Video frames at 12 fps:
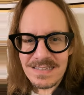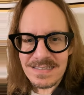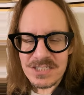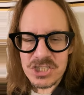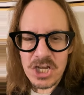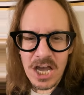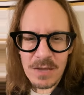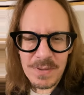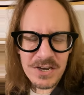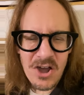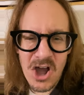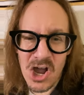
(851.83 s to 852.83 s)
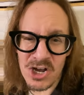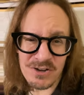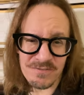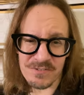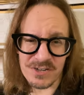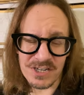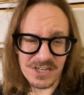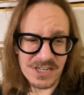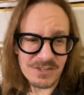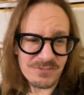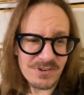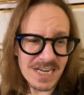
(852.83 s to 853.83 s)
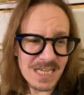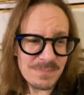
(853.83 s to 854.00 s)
job at Harvard, right?